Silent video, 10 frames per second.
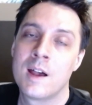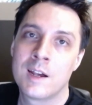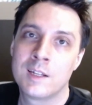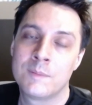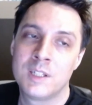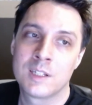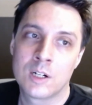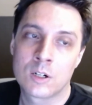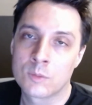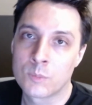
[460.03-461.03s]
Adapting
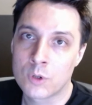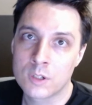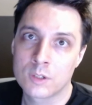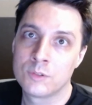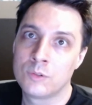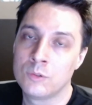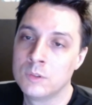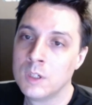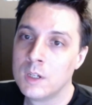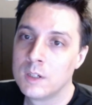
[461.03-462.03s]
our products
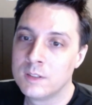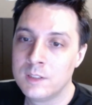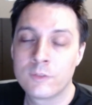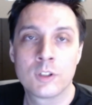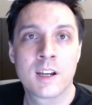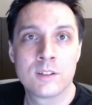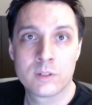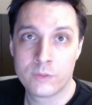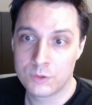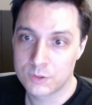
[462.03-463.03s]
to different kinds
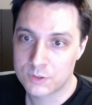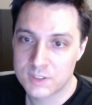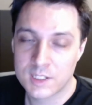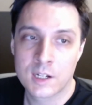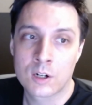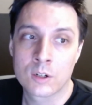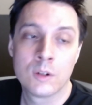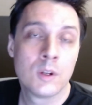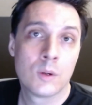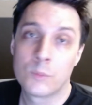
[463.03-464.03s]
of users that are
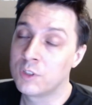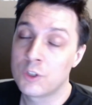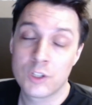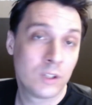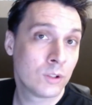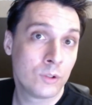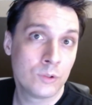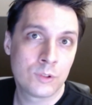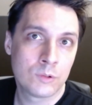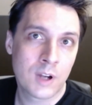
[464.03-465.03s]
potentially not
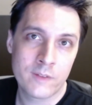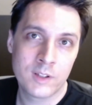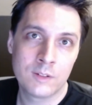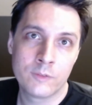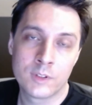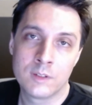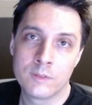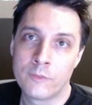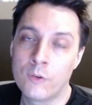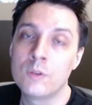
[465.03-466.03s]
used to having
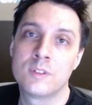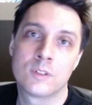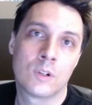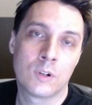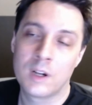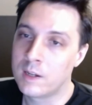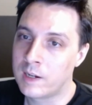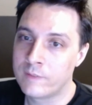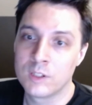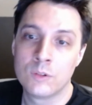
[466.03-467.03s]
phones or
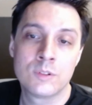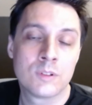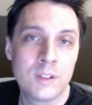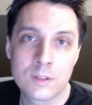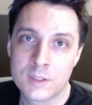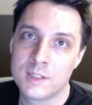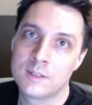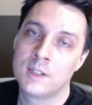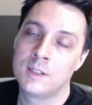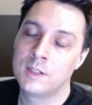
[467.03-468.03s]
having used the internet
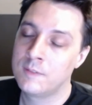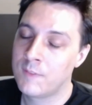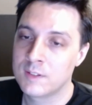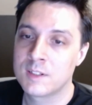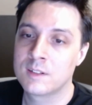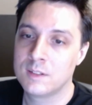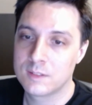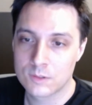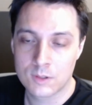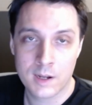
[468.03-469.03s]
and things like this.
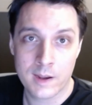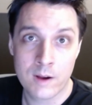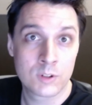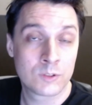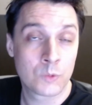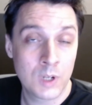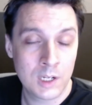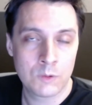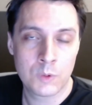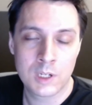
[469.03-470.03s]
So I was
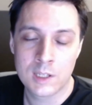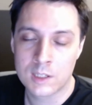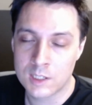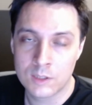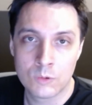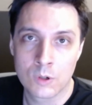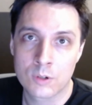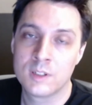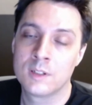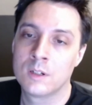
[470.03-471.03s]
really, really keen to
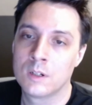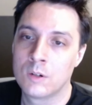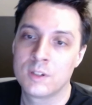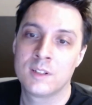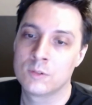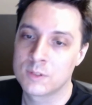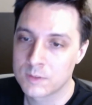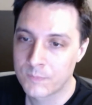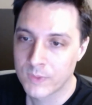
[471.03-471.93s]
learning those.